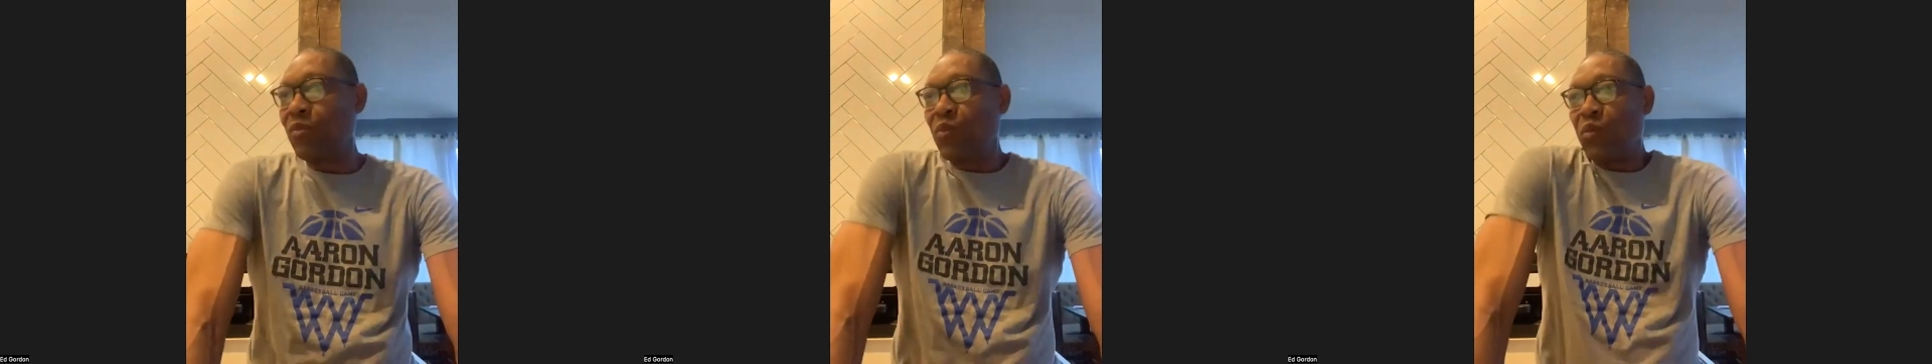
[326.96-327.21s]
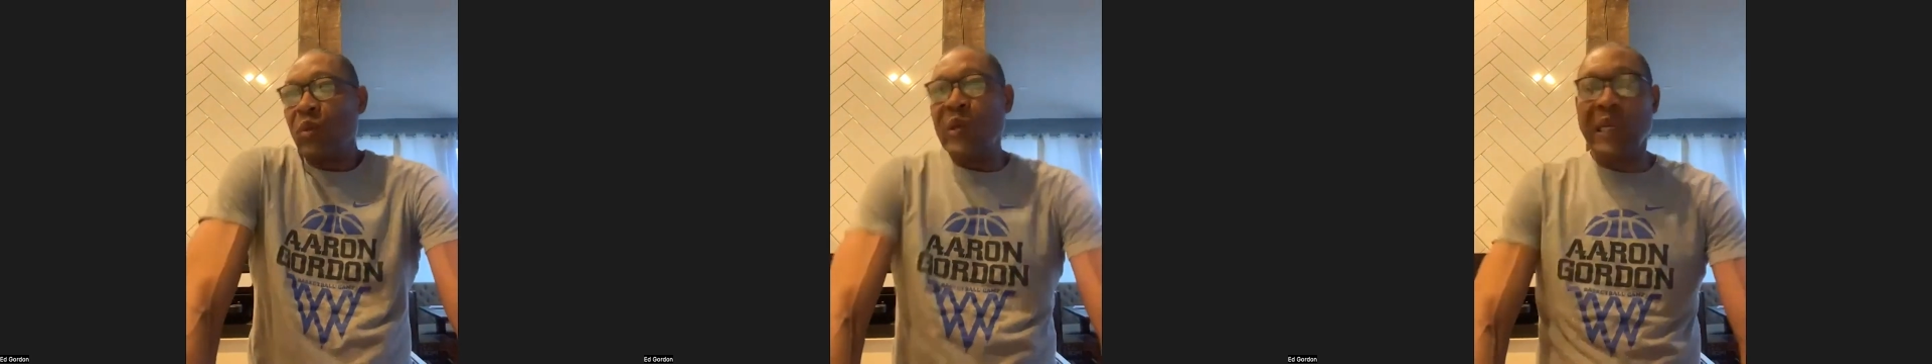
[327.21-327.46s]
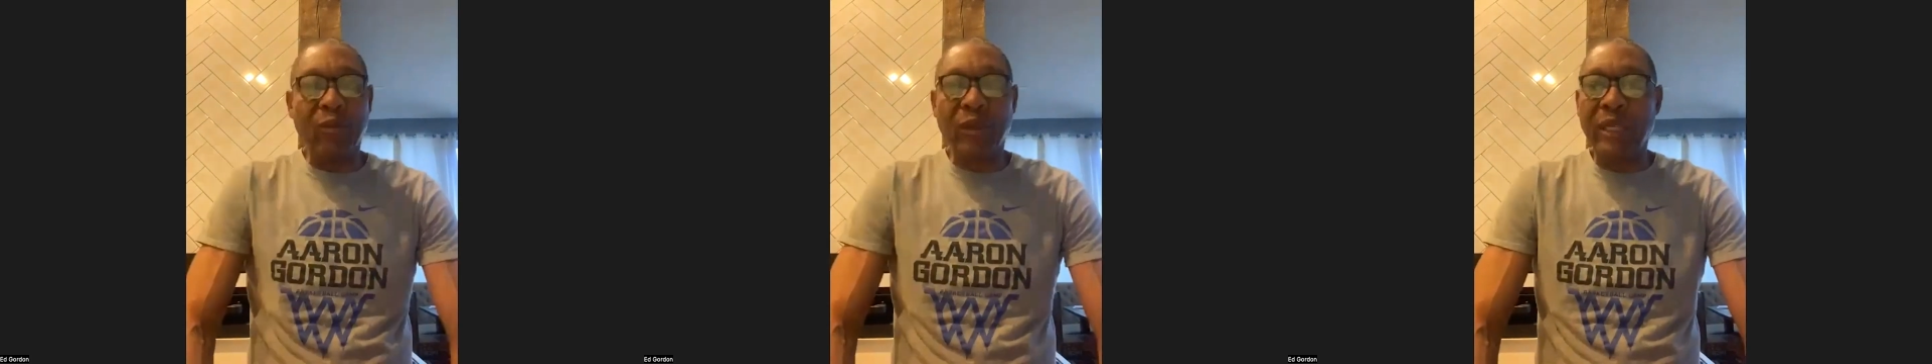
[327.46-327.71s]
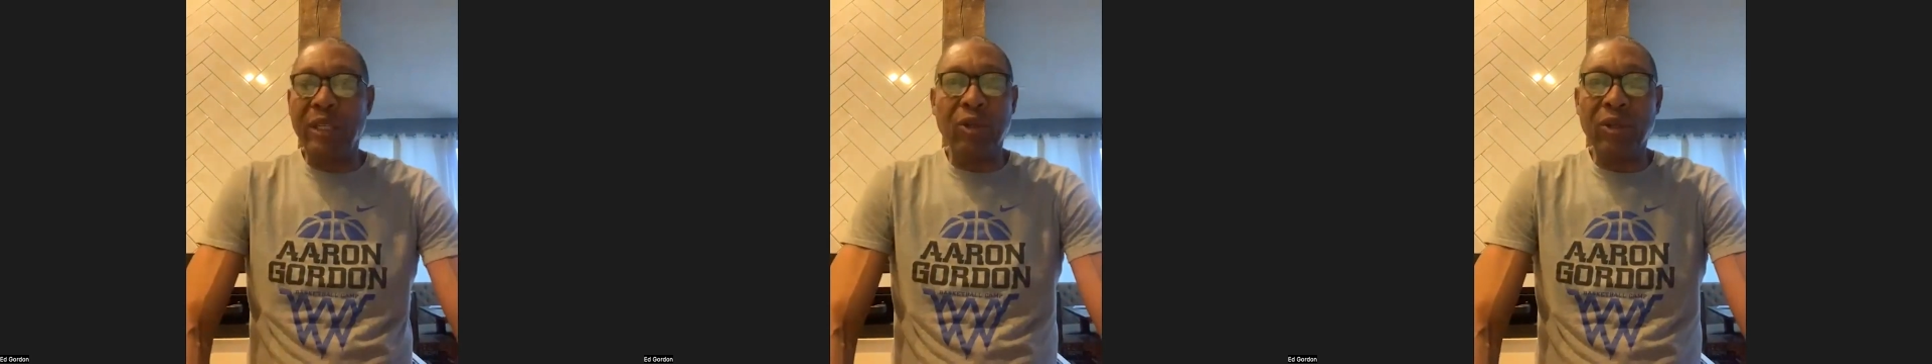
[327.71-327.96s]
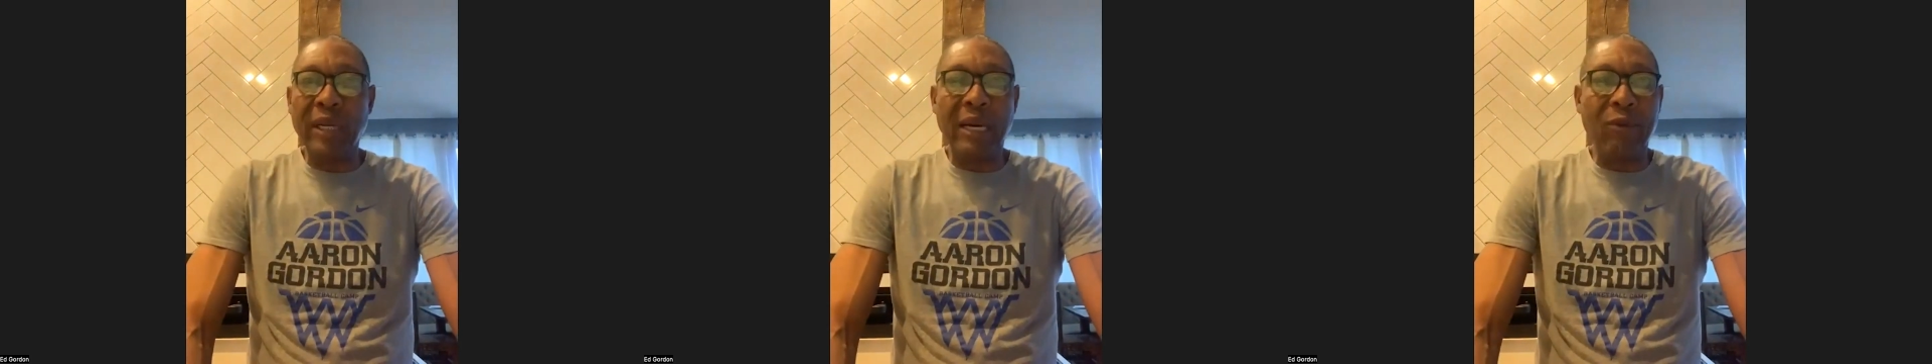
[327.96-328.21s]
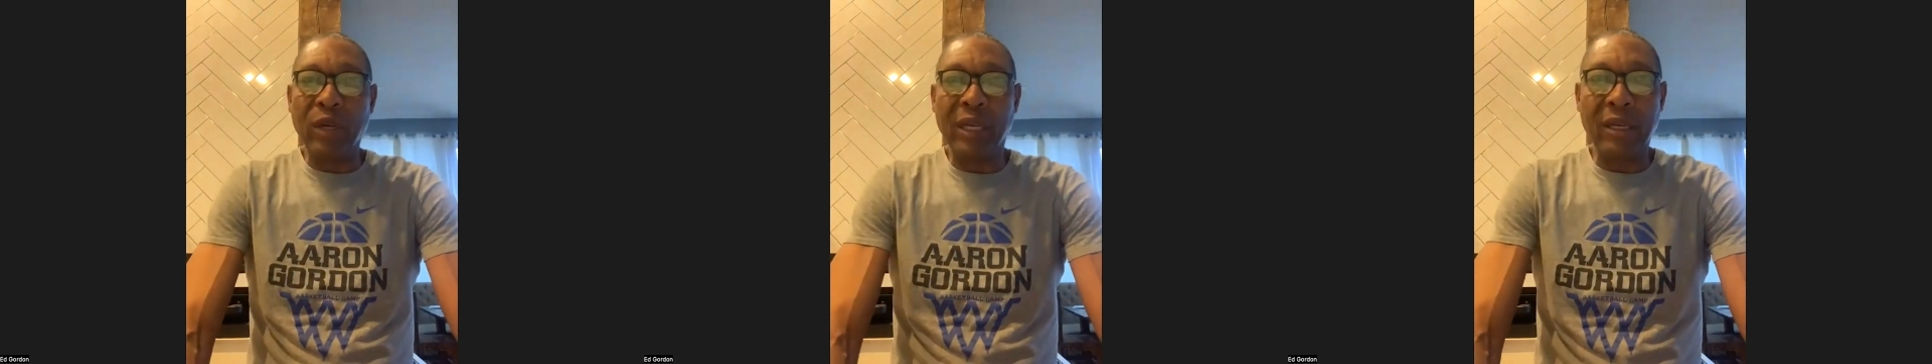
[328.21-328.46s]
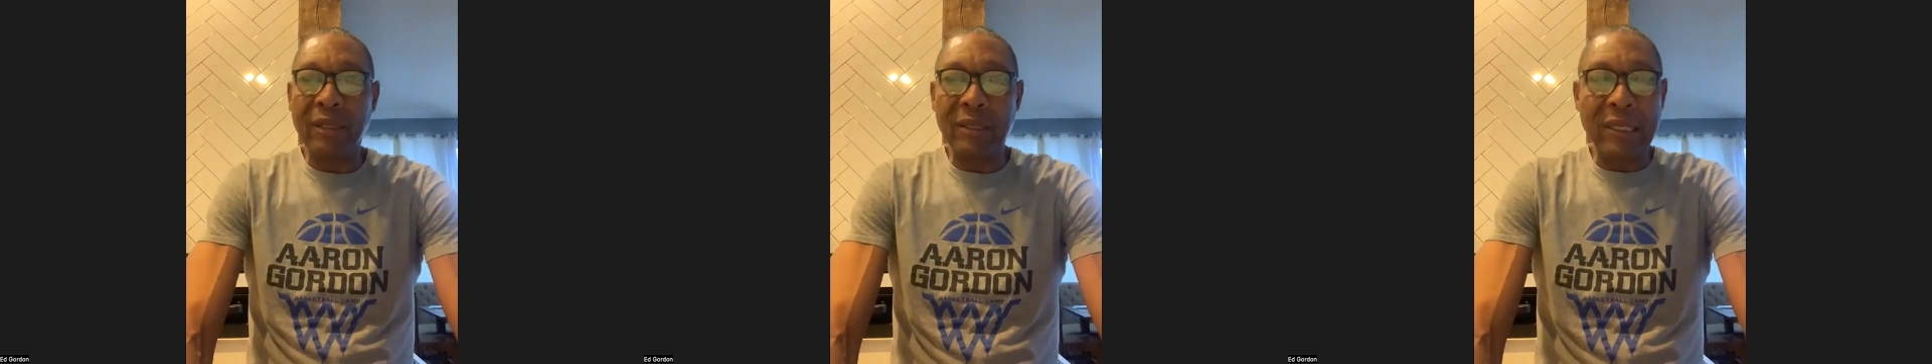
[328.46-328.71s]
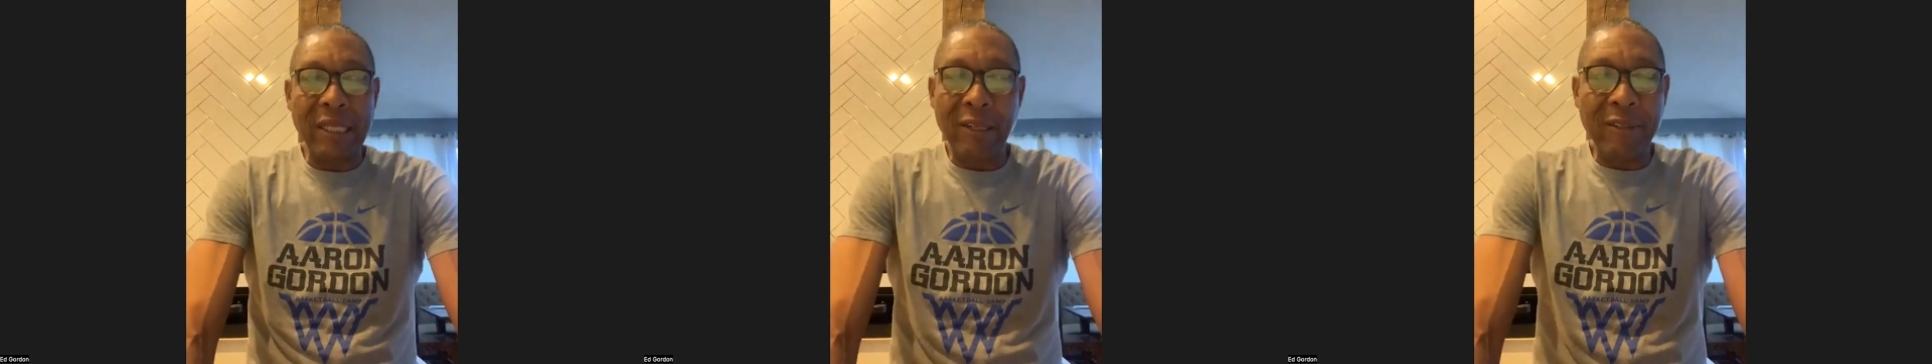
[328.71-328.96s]
We knew that we could
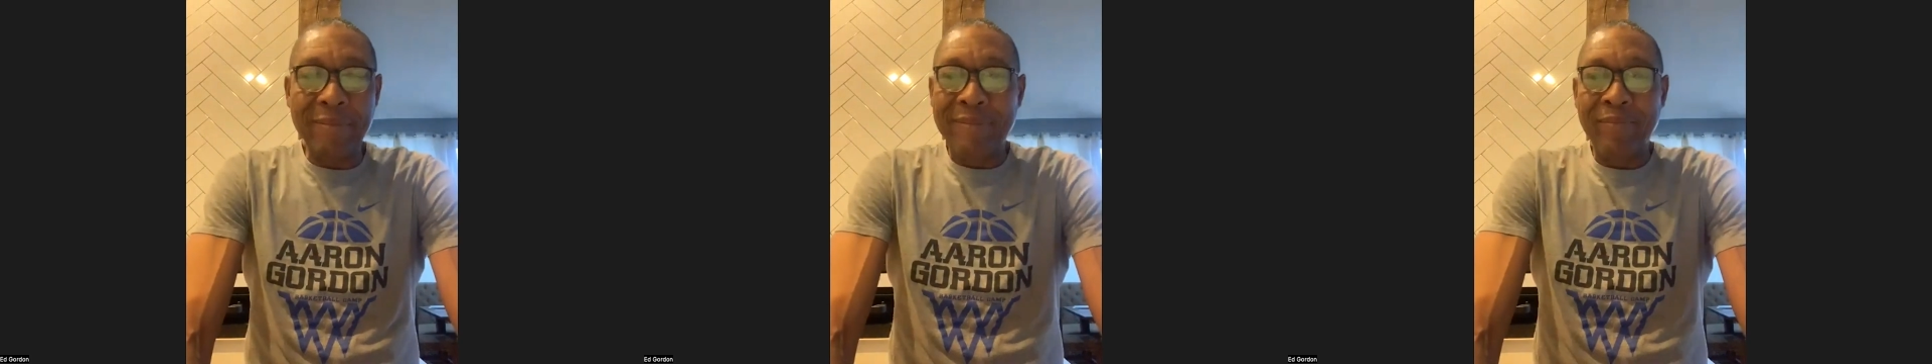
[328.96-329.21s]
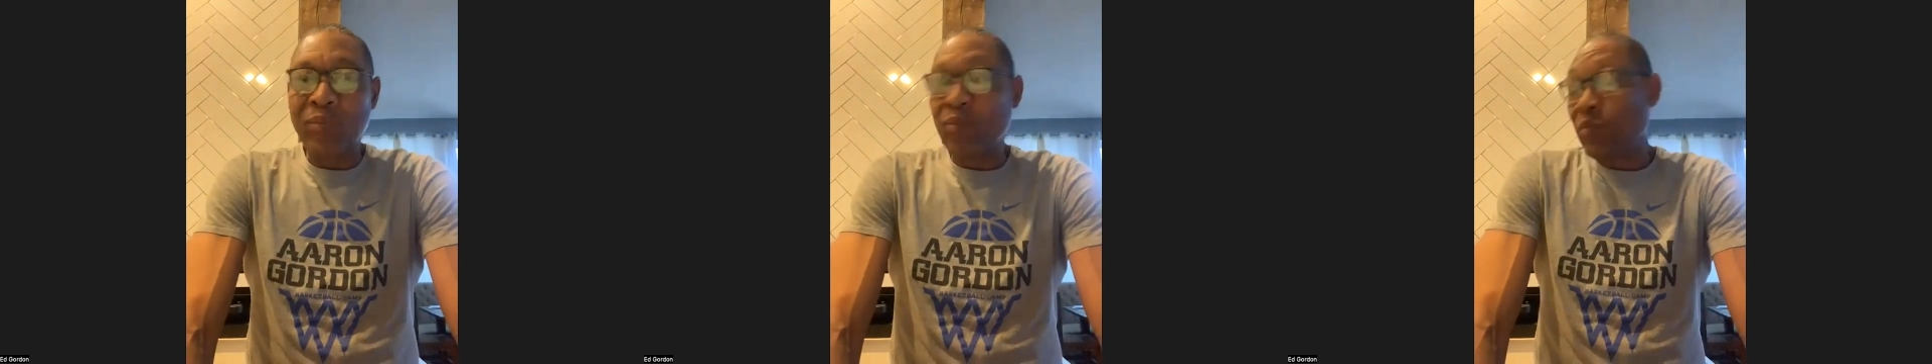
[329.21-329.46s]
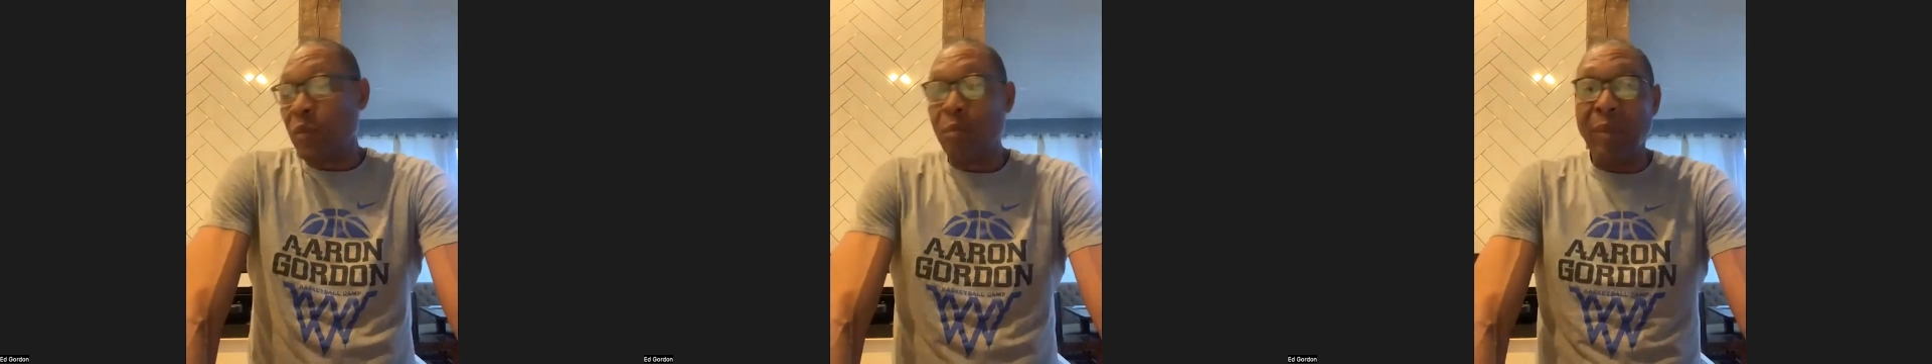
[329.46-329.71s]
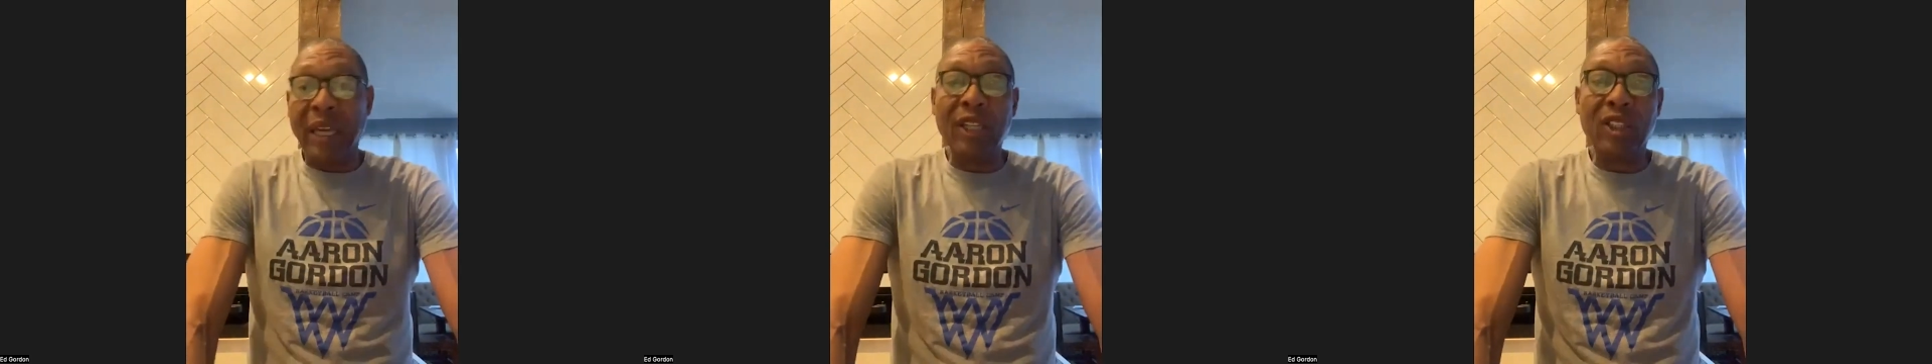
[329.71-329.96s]
make